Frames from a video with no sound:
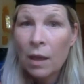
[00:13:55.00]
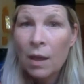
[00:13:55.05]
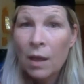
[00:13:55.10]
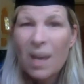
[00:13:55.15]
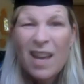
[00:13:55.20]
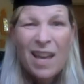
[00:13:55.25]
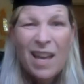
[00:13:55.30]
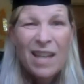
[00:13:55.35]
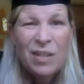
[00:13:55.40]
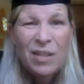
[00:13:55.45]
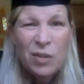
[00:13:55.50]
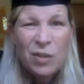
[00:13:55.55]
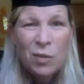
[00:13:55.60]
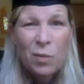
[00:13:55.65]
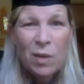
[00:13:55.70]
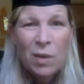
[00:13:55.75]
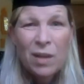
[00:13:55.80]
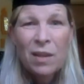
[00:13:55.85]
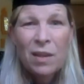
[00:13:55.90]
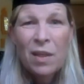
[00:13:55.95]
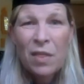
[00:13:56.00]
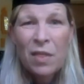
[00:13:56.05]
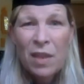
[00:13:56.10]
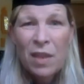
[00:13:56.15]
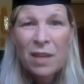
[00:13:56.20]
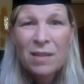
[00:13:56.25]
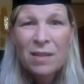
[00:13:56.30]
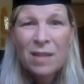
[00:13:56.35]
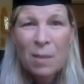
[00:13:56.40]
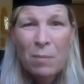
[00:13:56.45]
and do one of the
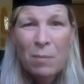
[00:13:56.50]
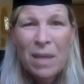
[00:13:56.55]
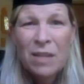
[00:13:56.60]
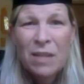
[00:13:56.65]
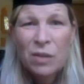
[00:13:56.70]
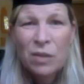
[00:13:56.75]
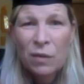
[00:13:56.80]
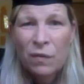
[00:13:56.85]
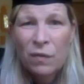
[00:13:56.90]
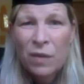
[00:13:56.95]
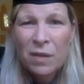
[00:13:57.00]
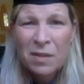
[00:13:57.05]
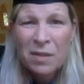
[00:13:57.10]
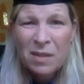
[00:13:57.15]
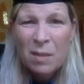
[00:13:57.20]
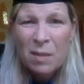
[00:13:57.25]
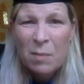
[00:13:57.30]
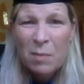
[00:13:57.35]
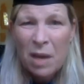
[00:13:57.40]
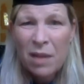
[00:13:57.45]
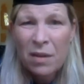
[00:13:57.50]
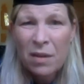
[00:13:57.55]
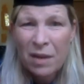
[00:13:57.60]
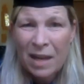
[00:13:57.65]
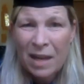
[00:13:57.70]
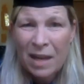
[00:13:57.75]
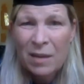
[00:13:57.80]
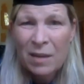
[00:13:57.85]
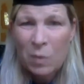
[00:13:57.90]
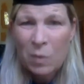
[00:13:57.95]
things that makes you feel some other
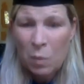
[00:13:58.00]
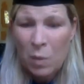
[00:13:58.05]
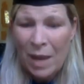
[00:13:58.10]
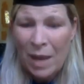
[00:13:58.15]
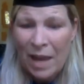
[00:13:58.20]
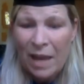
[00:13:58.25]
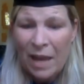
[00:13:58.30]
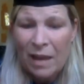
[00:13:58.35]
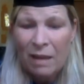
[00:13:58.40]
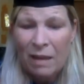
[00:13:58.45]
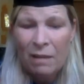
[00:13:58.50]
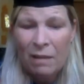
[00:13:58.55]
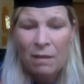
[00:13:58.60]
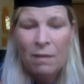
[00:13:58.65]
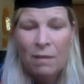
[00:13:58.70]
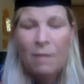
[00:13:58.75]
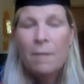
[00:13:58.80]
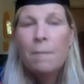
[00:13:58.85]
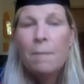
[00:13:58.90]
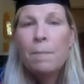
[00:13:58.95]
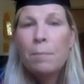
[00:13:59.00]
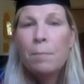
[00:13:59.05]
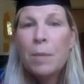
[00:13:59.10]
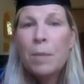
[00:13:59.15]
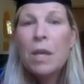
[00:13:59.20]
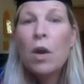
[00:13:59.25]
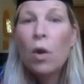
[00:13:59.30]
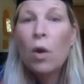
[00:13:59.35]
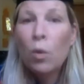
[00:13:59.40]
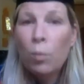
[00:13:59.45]
kind of way. Be
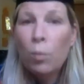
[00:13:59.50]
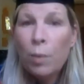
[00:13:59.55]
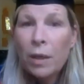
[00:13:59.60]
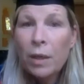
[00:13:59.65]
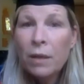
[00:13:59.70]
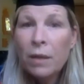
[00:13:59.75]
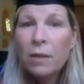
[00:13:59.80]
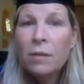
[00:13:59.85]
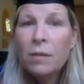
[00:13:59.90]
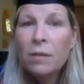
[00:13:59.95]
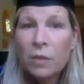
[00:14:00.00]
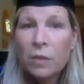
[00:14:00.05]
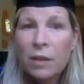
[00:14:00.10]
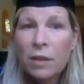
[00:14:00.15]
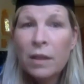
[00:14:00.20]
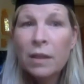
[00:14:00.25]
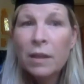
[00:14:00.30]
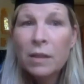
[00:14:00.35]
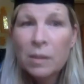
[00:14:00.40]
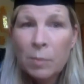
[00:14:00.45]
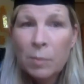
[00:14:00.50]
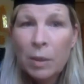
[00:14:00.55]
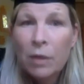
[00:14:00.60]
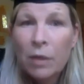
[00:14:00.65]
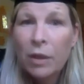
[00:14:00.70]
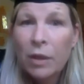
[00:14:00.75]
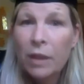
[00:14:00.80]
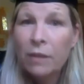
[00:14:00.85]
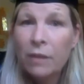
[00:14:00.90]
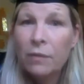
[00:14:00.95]
open to the
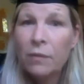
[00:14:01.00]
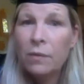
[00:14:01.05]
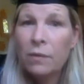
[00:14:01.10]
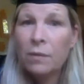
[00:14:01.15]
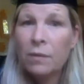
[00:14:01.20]
experience.